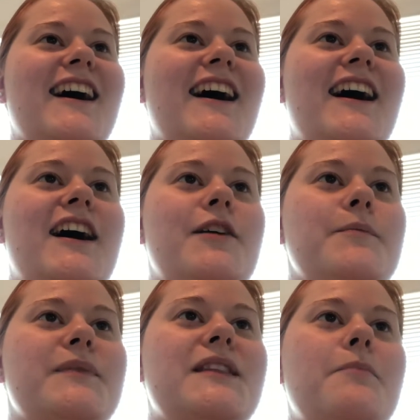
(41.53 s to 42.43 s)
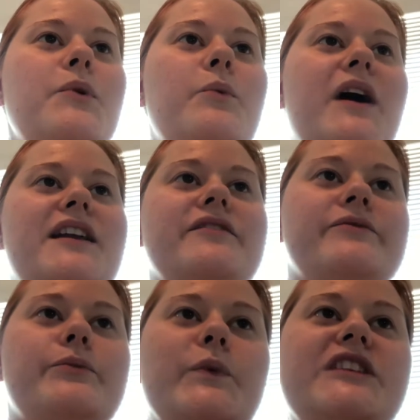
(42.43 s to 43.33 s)
Number 1,
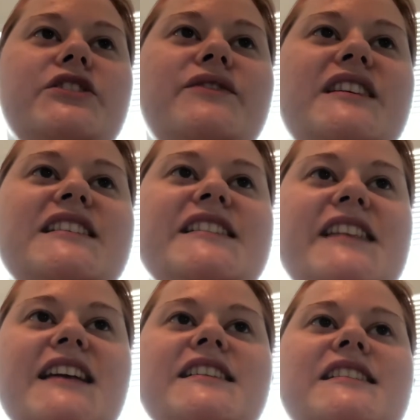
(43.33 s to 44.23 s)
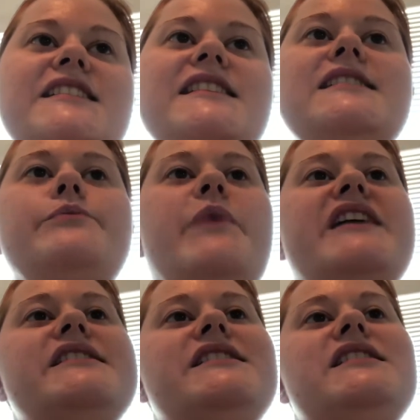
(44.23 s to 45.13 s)
which of these sentences
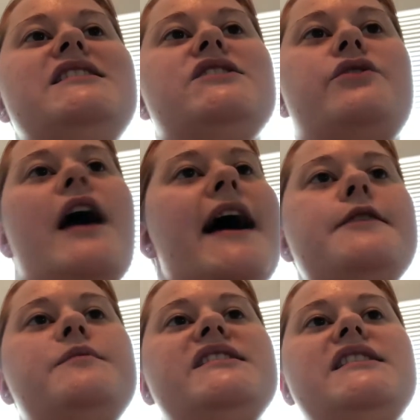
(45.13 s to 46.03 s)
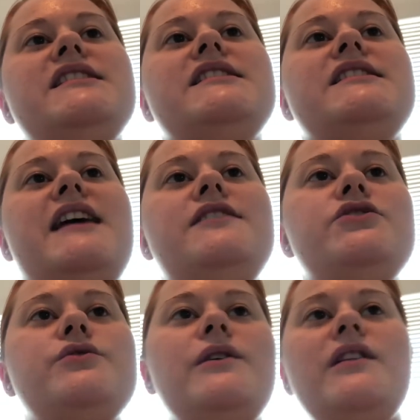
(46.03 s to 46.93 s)
best describes the
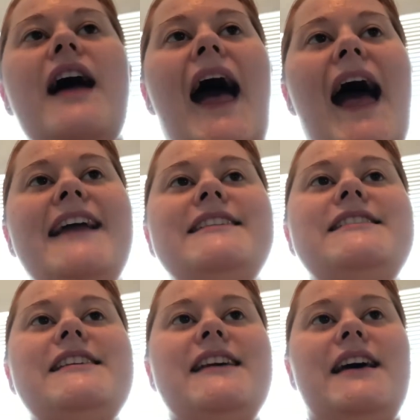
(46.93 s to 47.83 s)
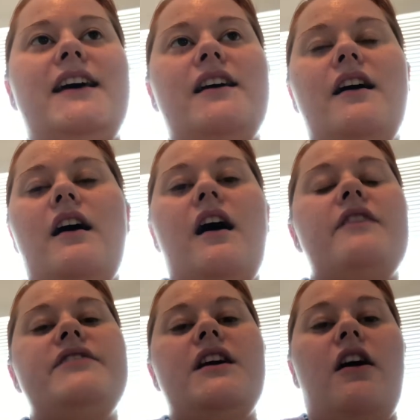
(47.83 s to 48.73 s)
central idea
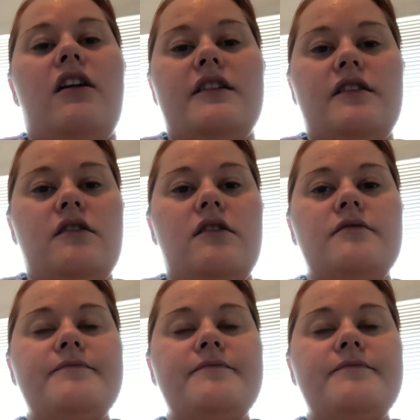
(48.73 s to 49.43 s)
of the article?